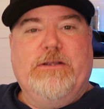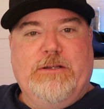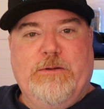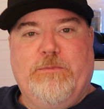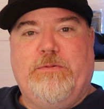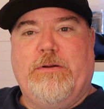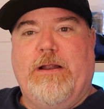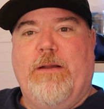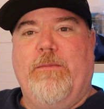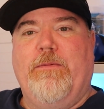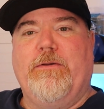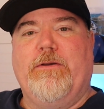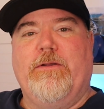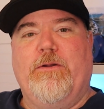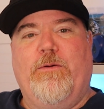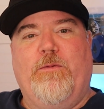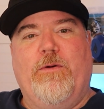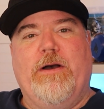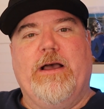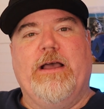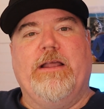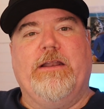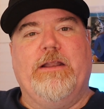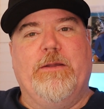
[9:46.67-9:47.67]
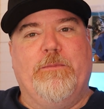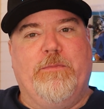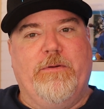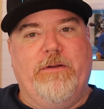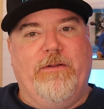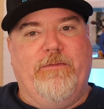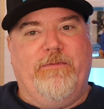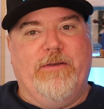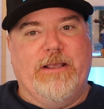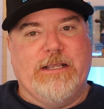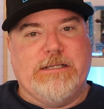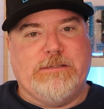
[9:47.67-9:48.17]
You're probably going to wind up
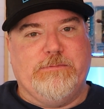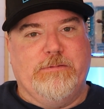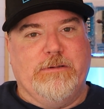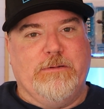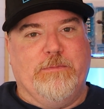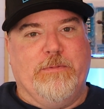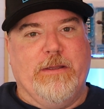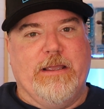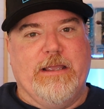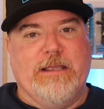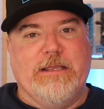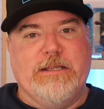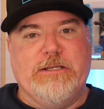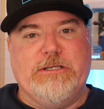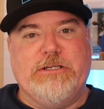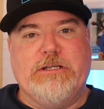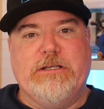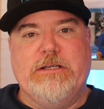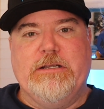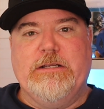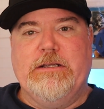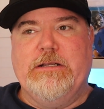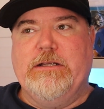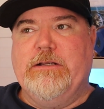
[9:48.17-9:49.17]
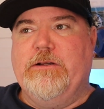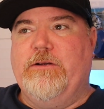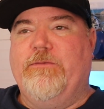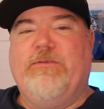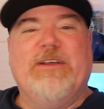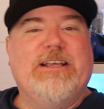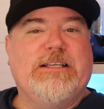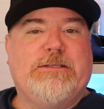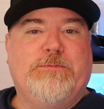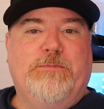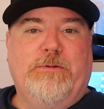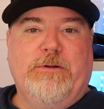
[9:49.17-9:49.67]
on a Facebook page,
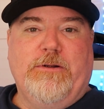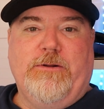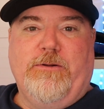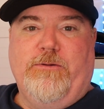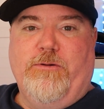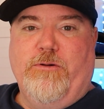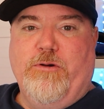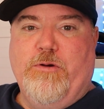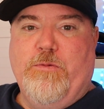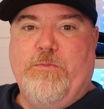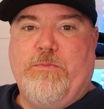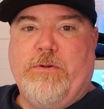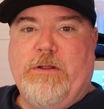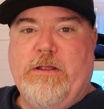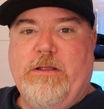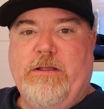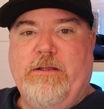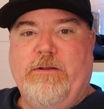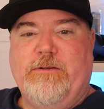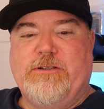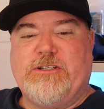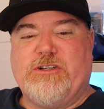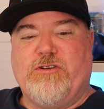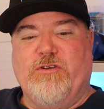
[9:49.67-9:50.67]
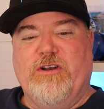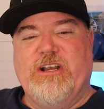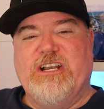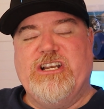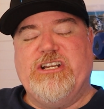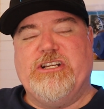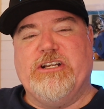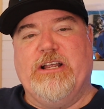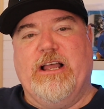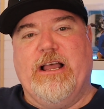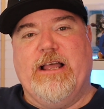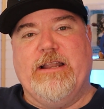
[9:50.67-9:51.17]
Facebook group
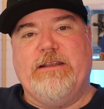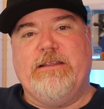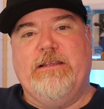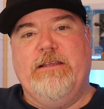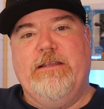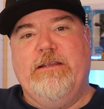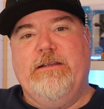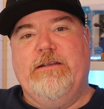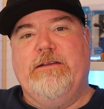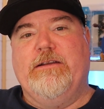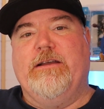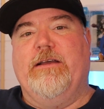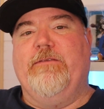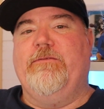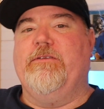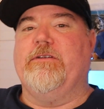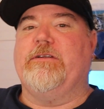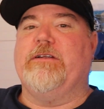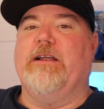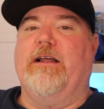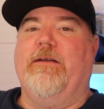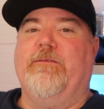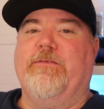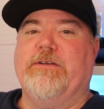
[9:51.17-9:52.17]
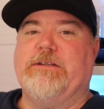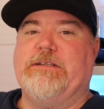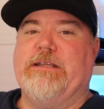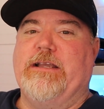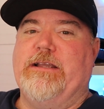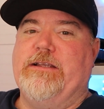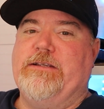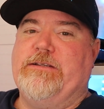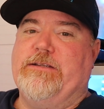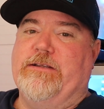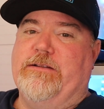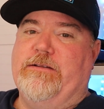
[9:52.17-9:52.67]
screenshot of your
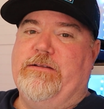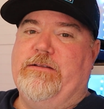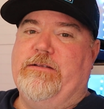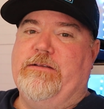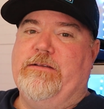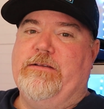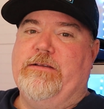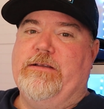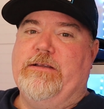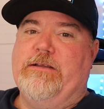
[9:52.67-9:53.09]
conversation,